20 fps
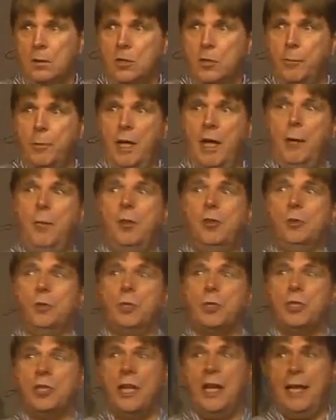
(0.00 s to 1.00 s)
to be able to
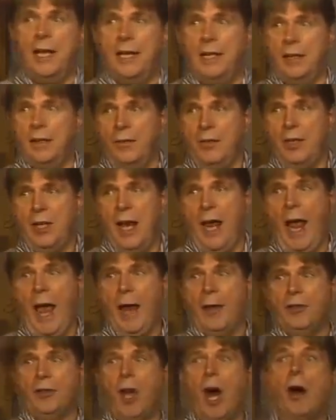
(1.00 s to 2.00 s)
attain the
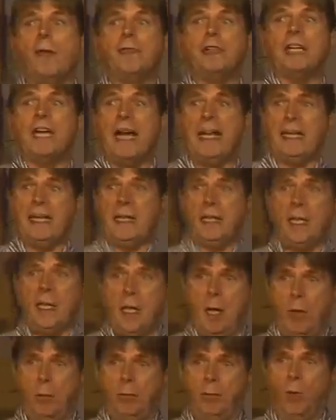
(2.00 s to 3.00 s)
end of getting
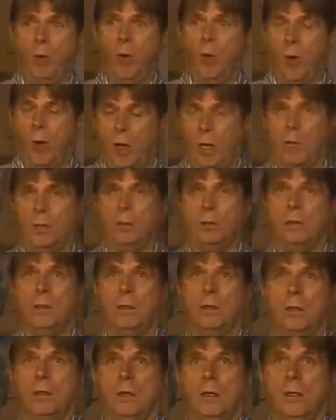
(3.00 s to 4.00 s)
more.
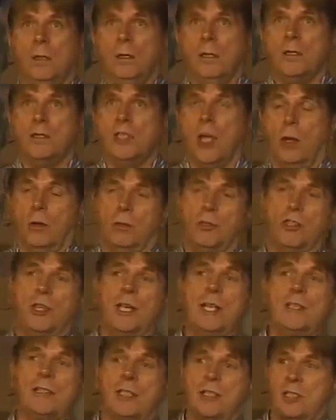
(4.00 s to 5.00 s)
So
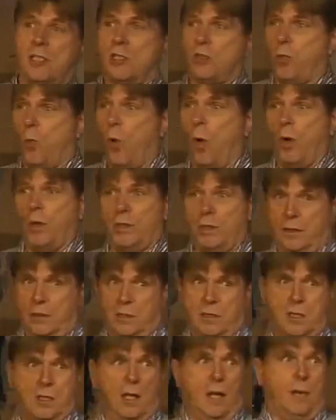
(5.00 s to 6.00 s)
Jesus is warning the
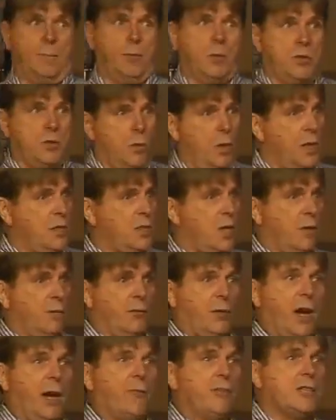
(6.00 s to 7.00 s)
disciples watch out
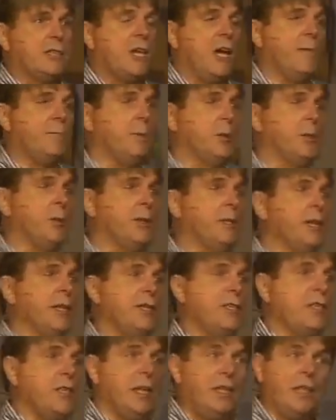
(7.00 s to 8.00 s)
for every type of greed.
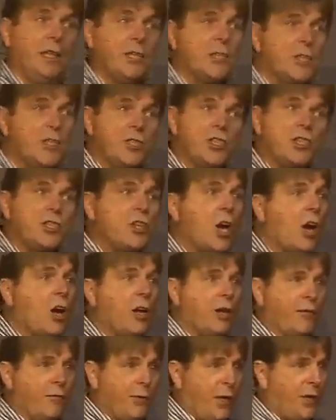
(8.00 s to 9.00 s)
It, it can
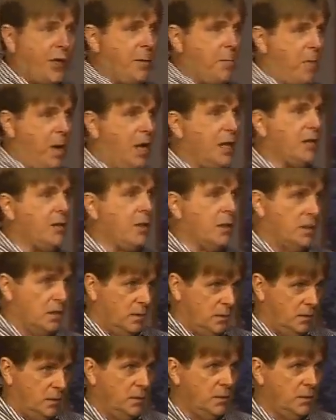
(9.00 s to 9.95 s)
start very minor,